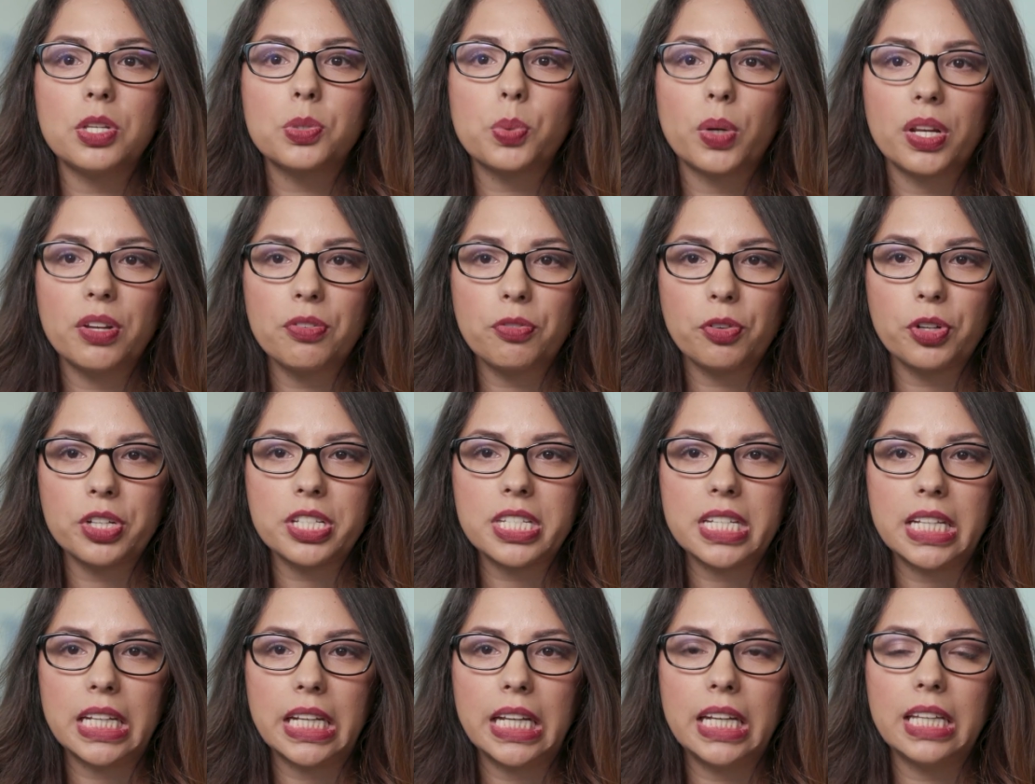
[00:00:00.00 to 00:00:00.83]

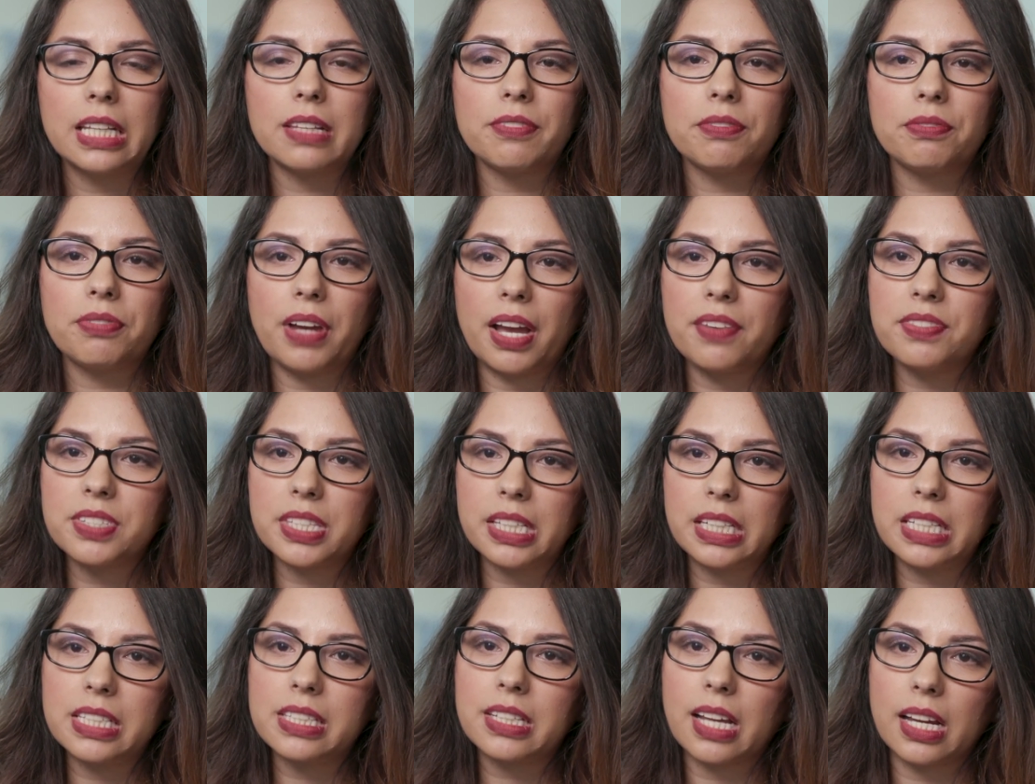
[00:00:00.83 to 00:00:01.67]
2014, five
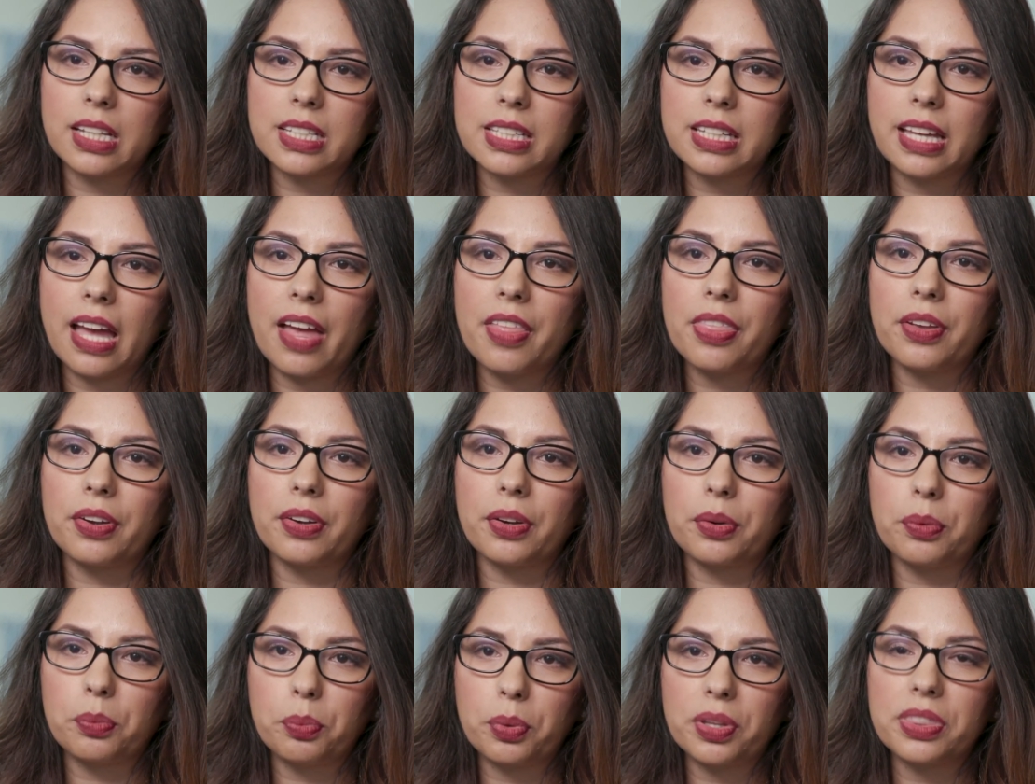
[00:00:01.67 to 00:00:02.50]
cities got
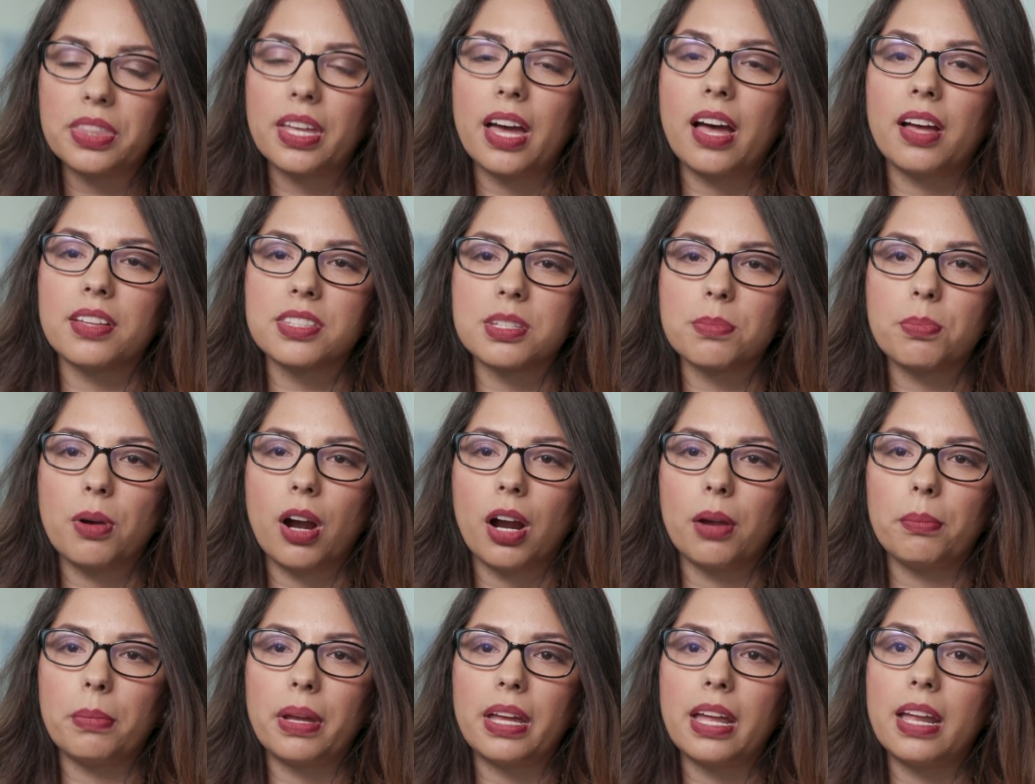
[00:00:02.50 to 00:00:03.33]
together with the health
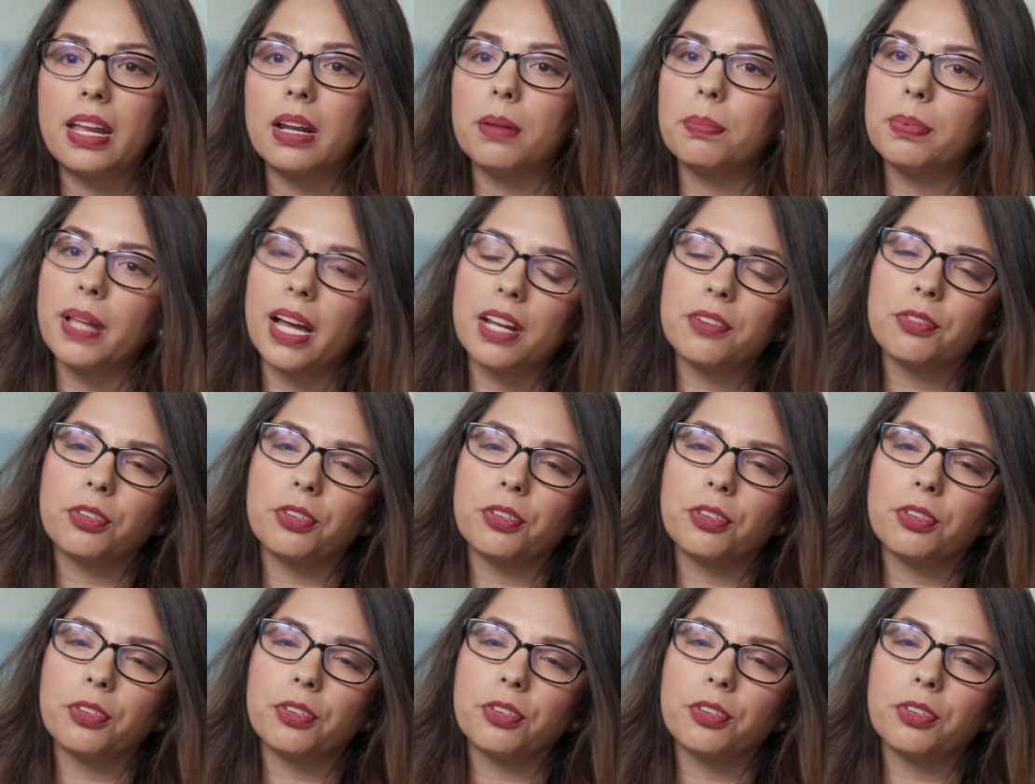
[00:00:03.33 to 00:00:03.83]
department and applied